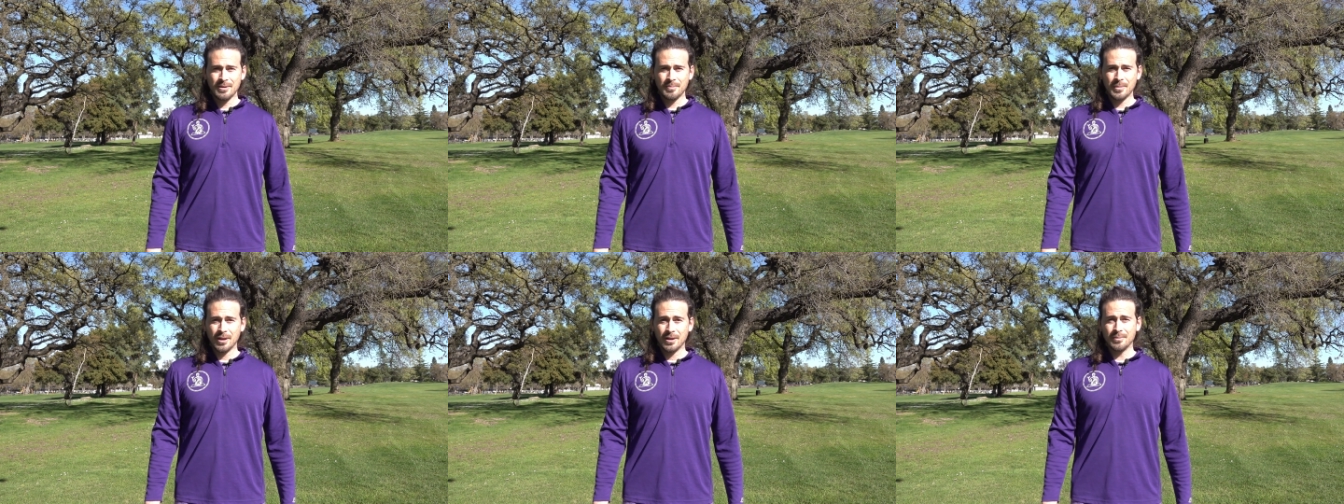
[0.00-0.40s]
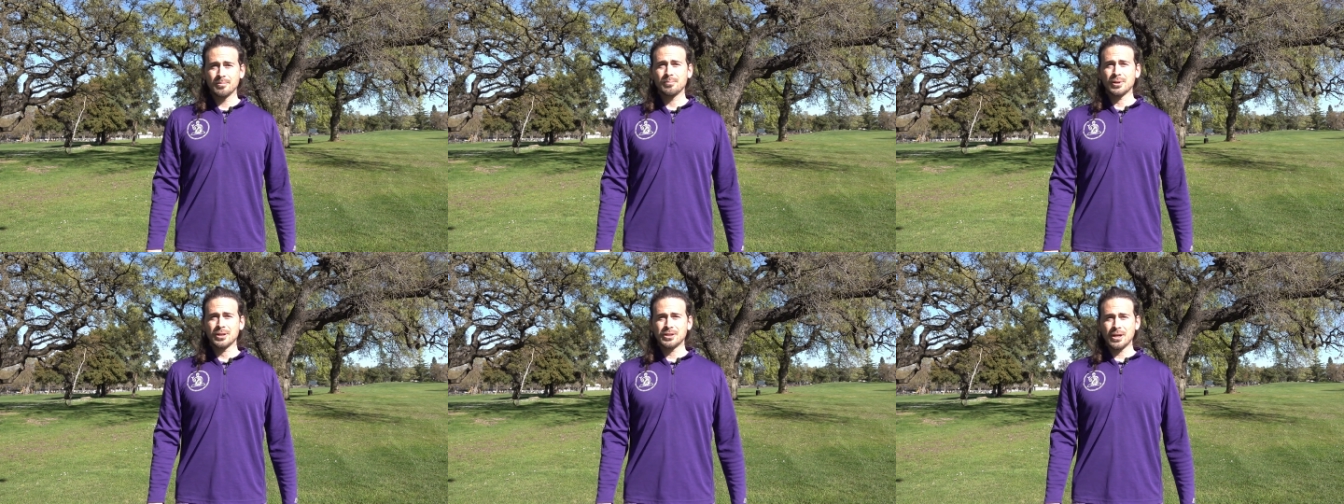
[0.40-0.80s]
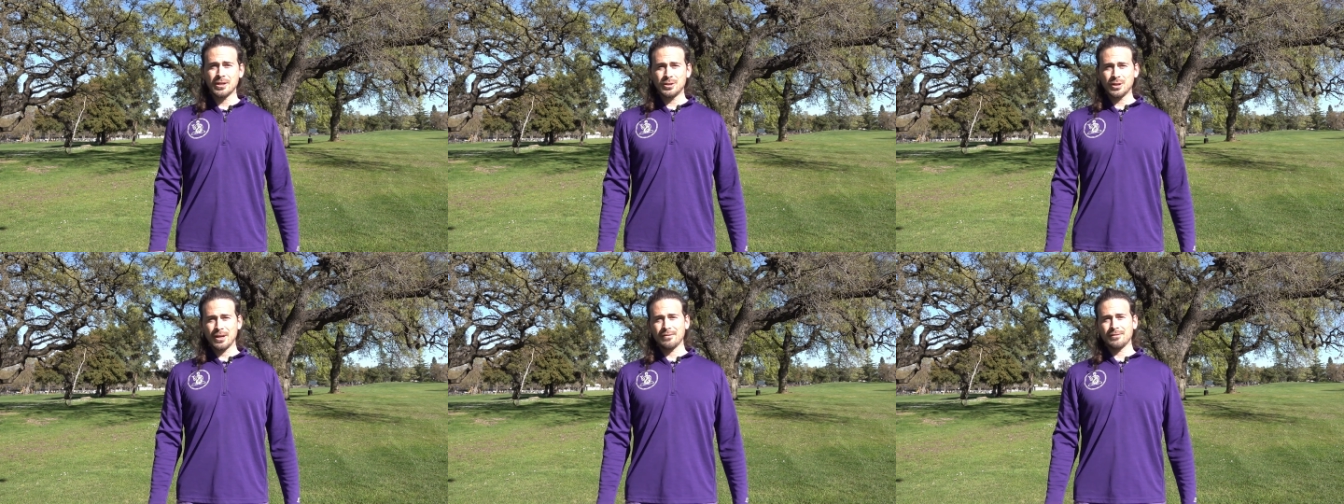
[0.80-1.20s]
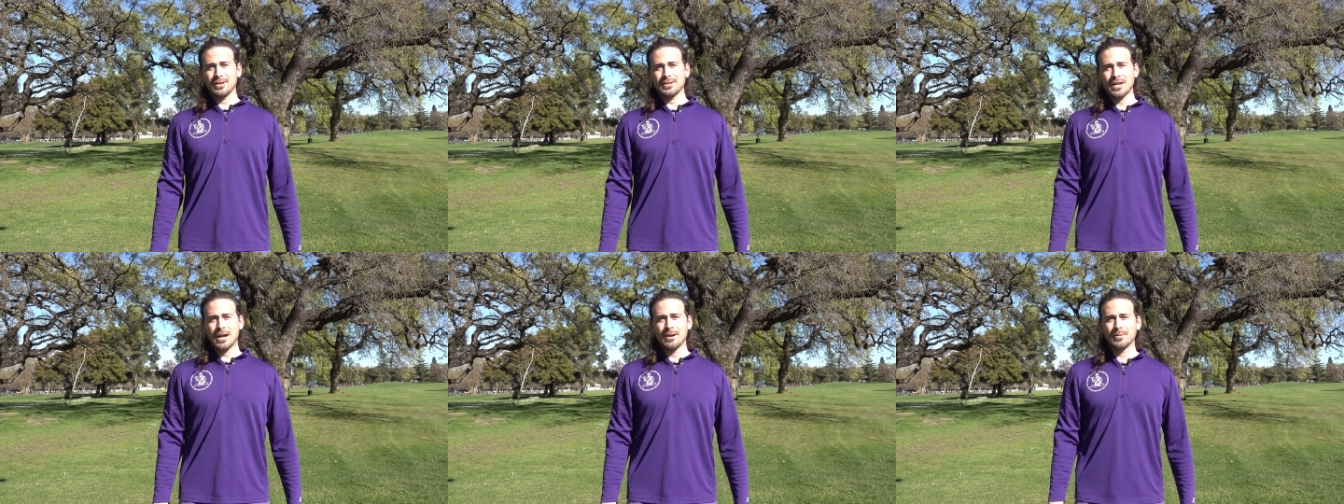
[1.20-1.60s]
But appreciate you giving the
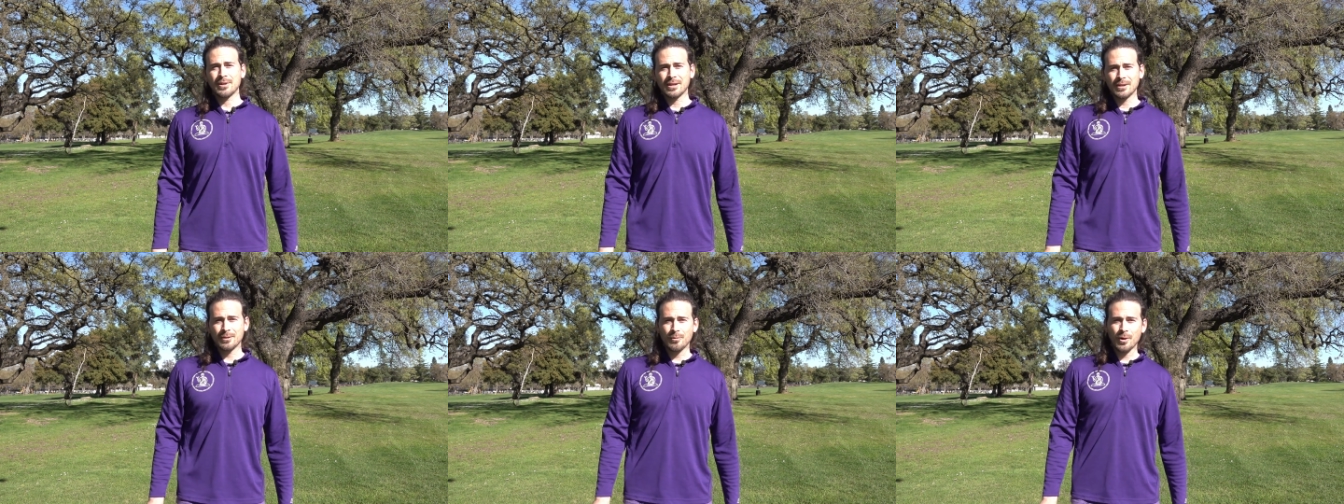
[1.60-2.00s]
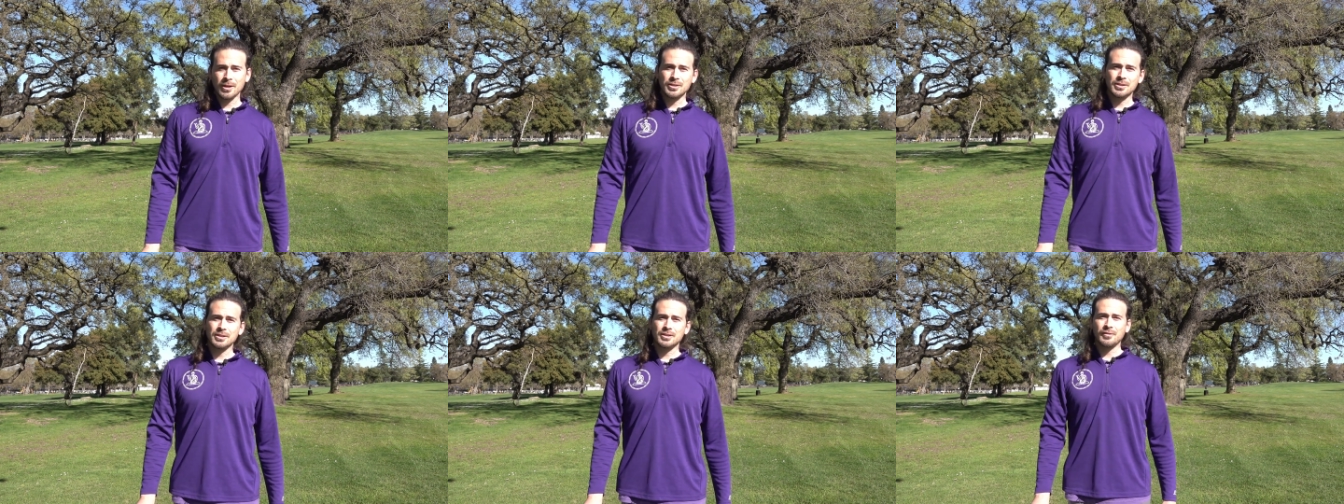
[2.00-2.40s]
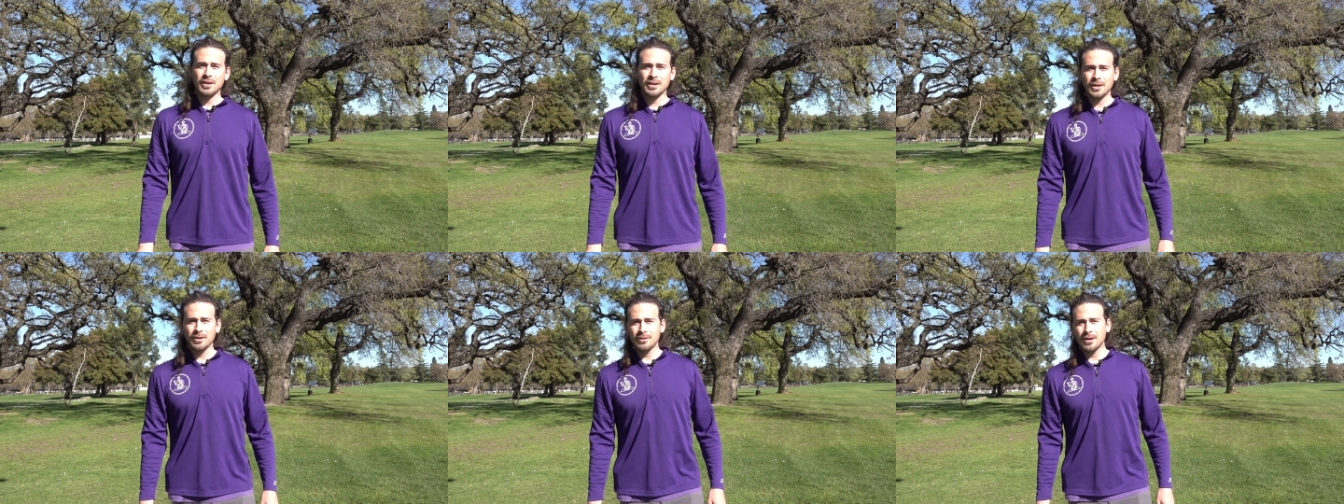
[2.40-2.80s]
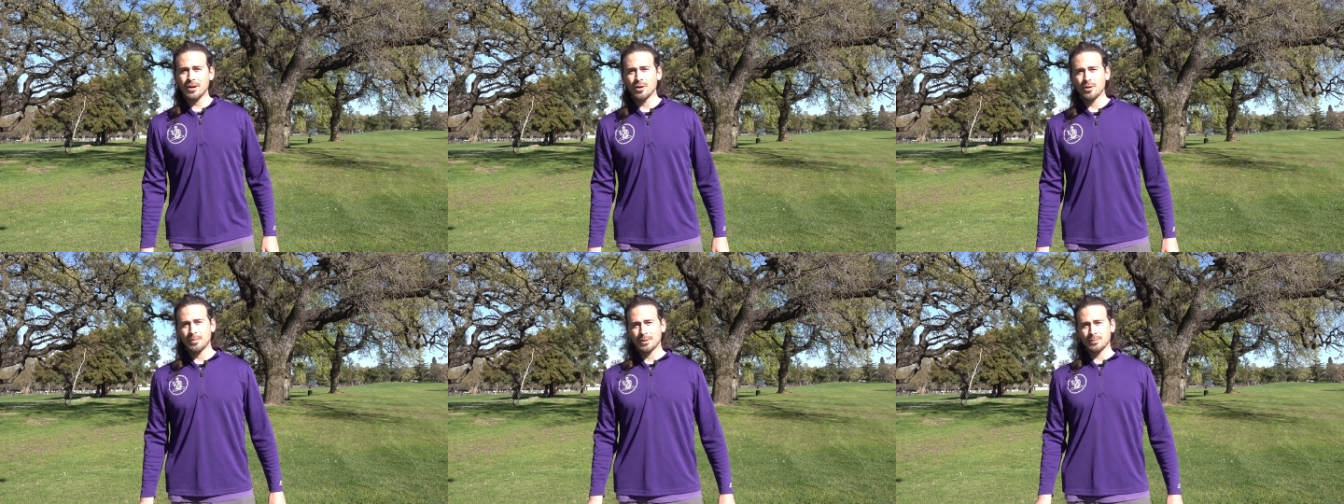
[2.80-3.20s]
time to watch this video. I
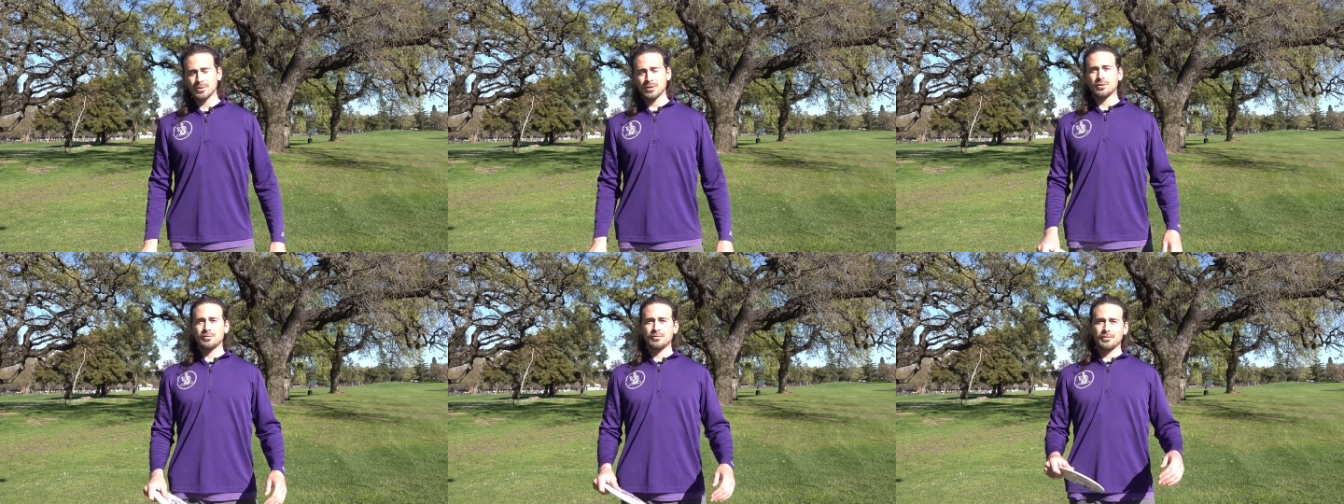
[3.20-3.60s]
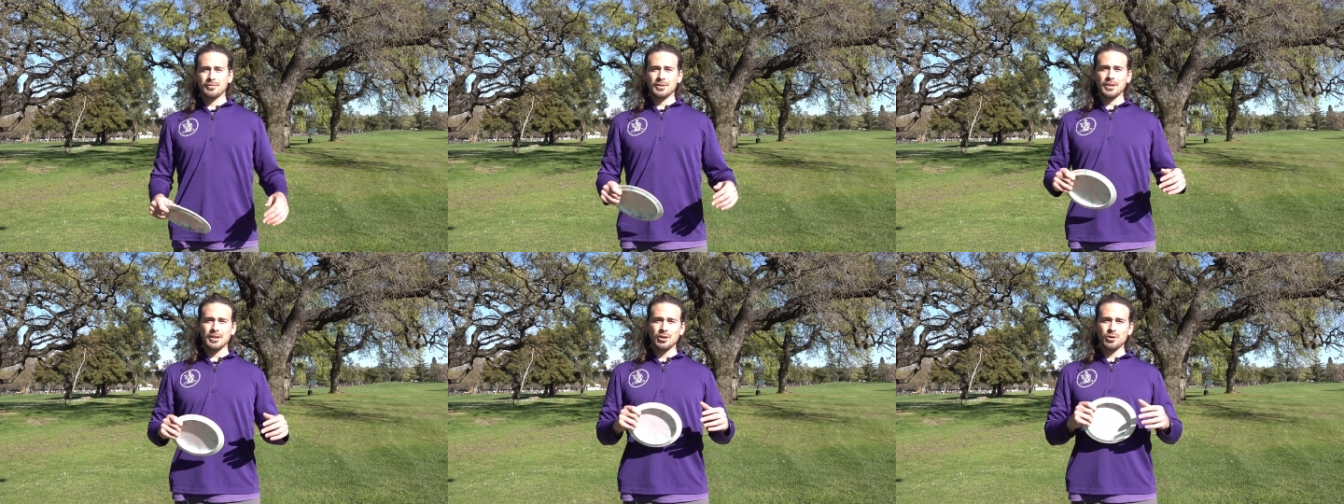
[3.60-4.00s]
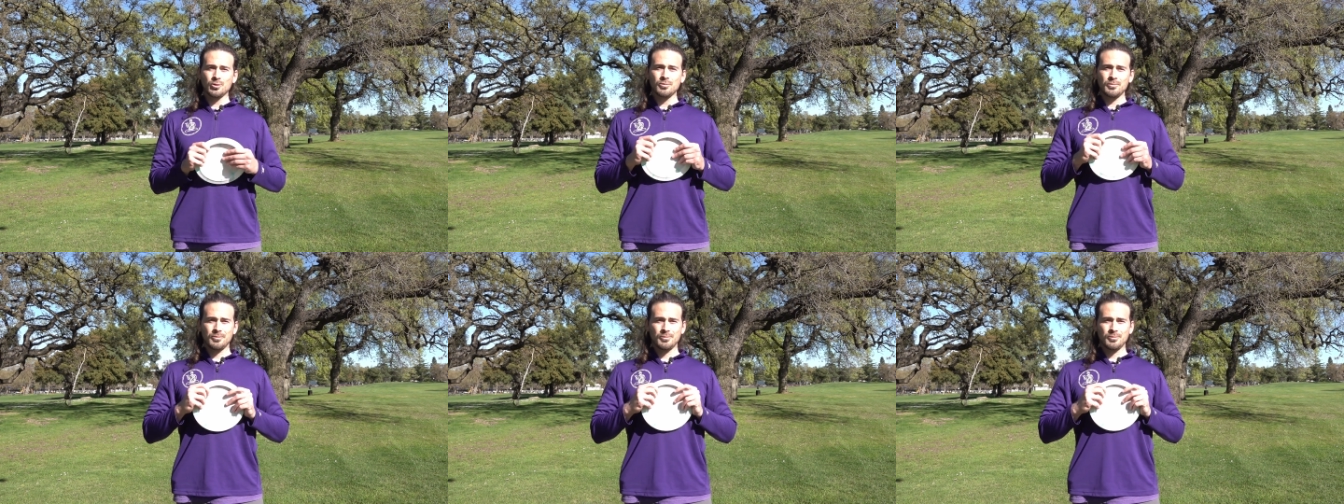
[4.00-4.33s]
hope it was useful to you.